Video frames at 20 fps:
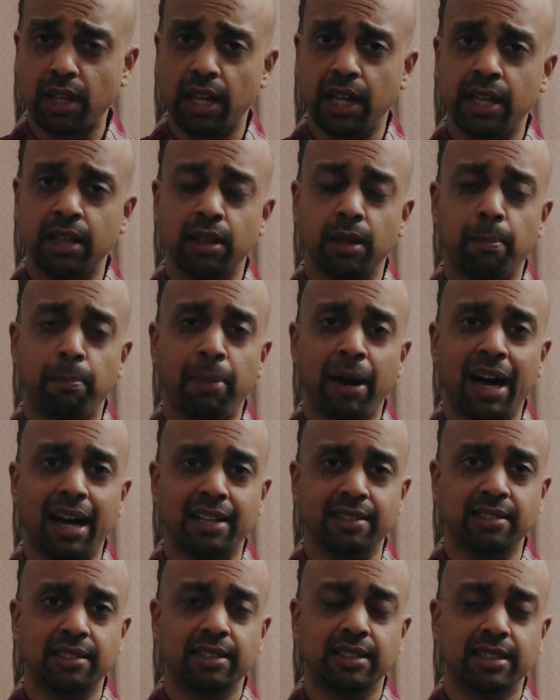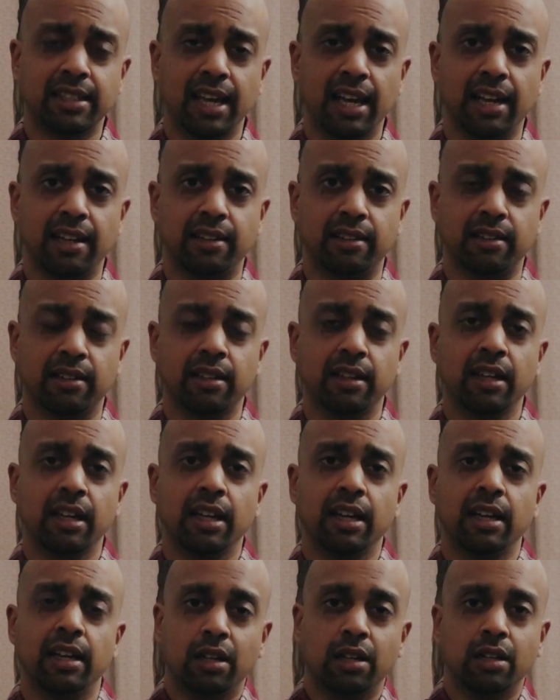in the past tense.
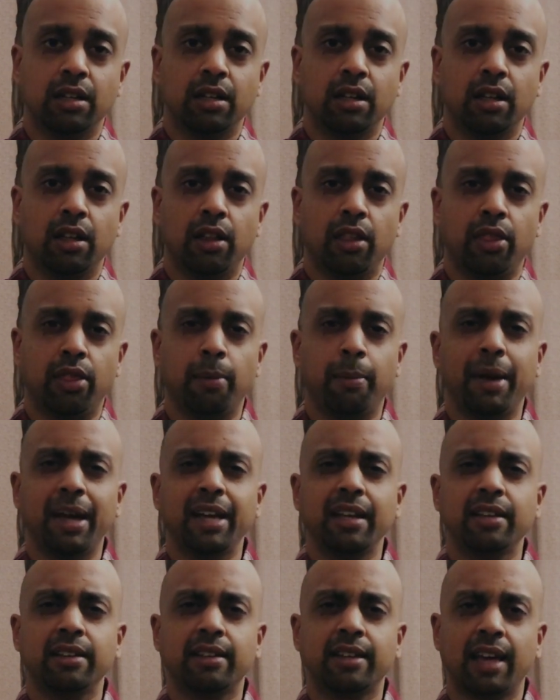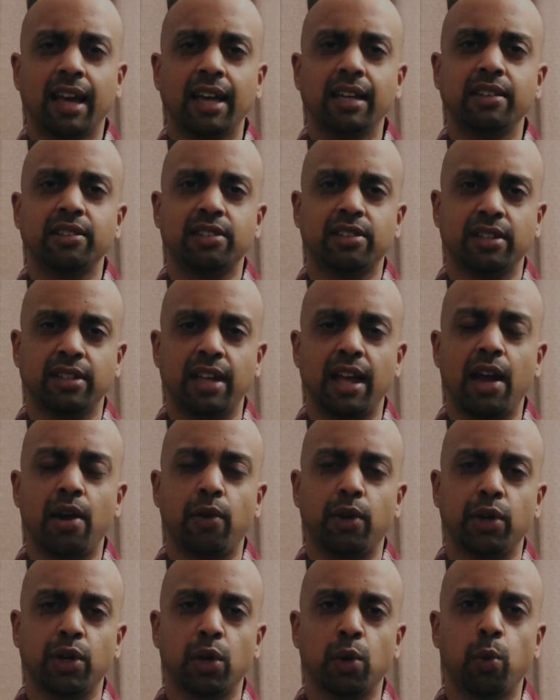The main case
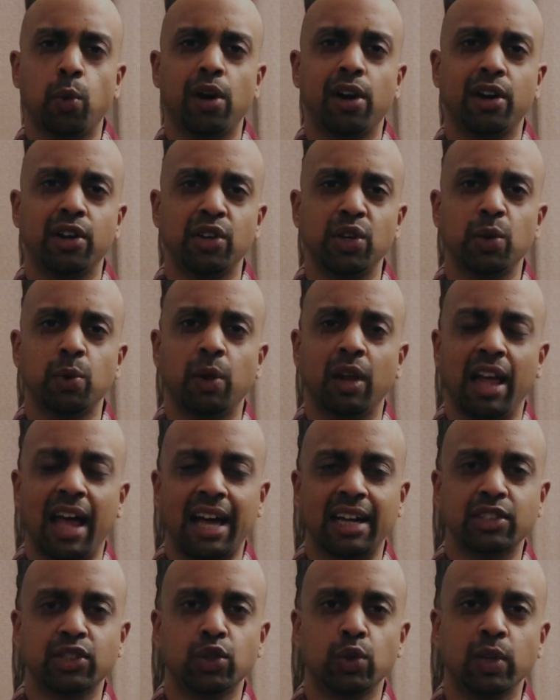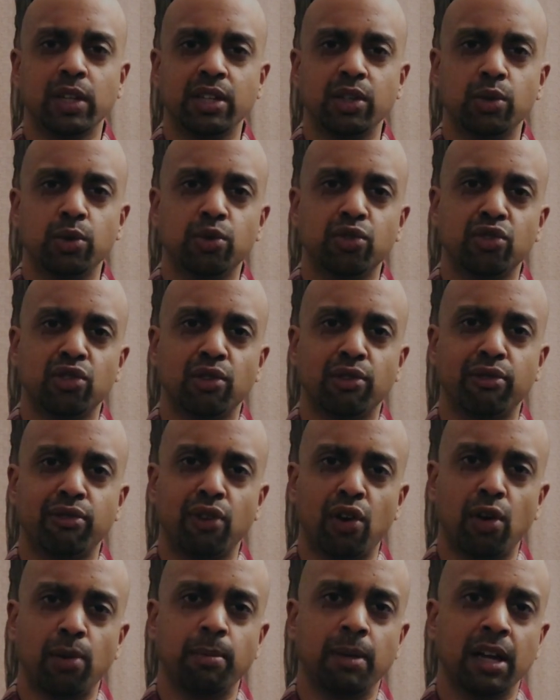scenario where you will actually use the
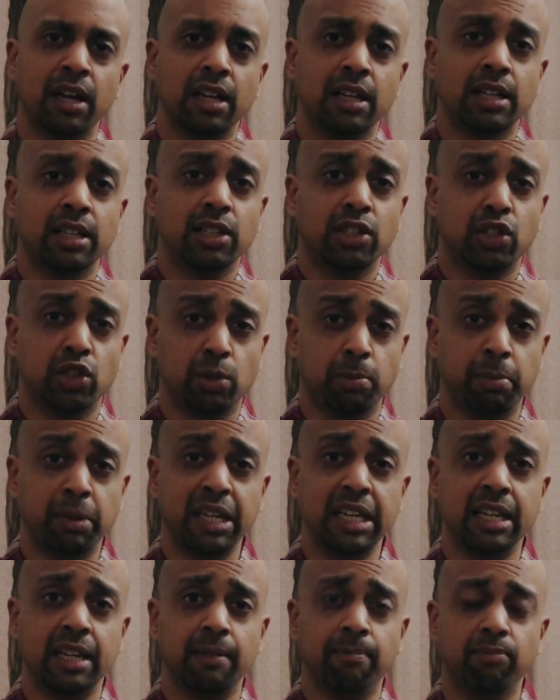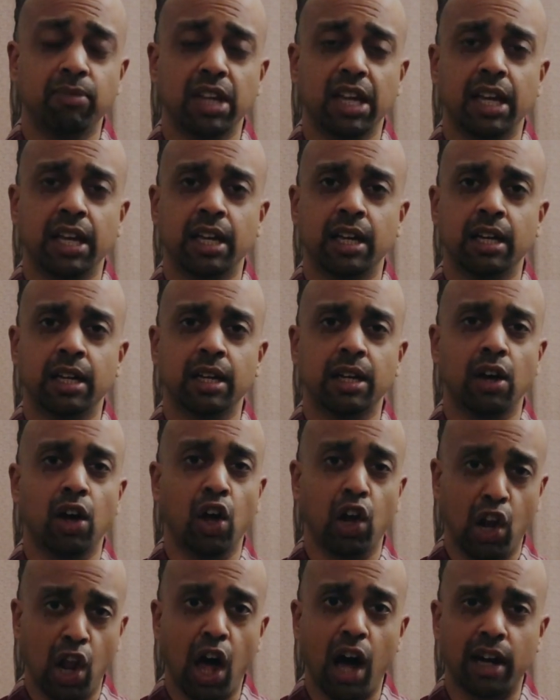verb to be
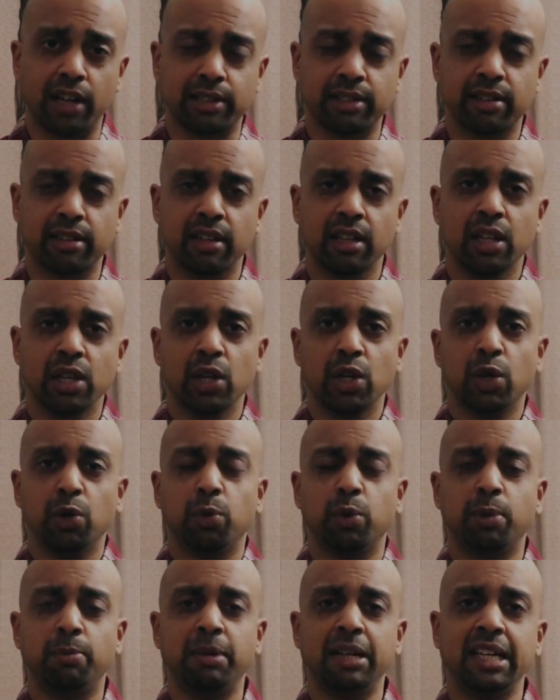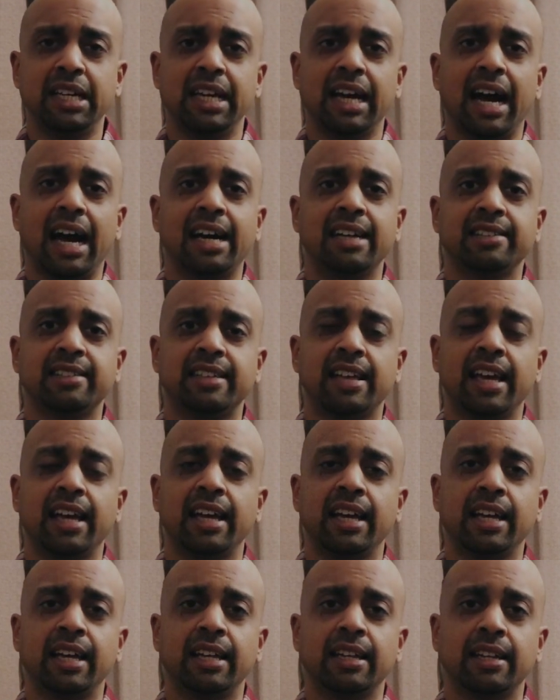a lot would be as
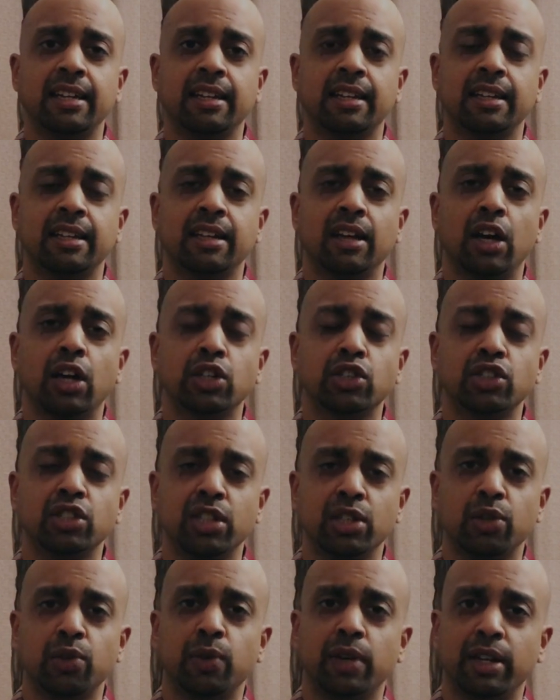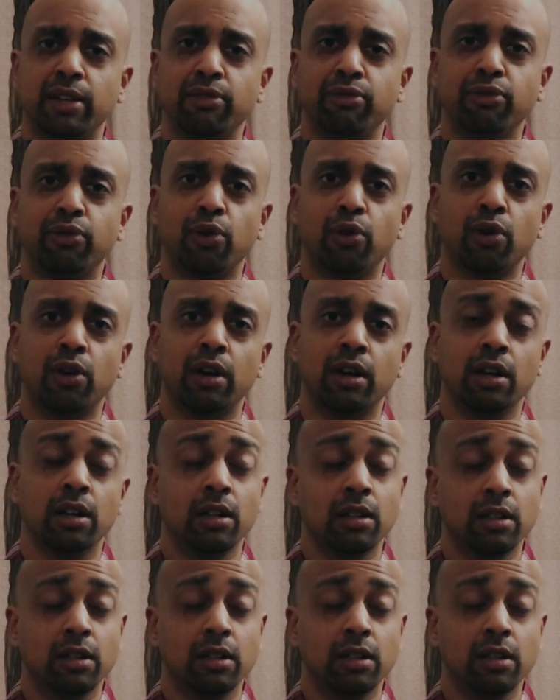an auxiliary for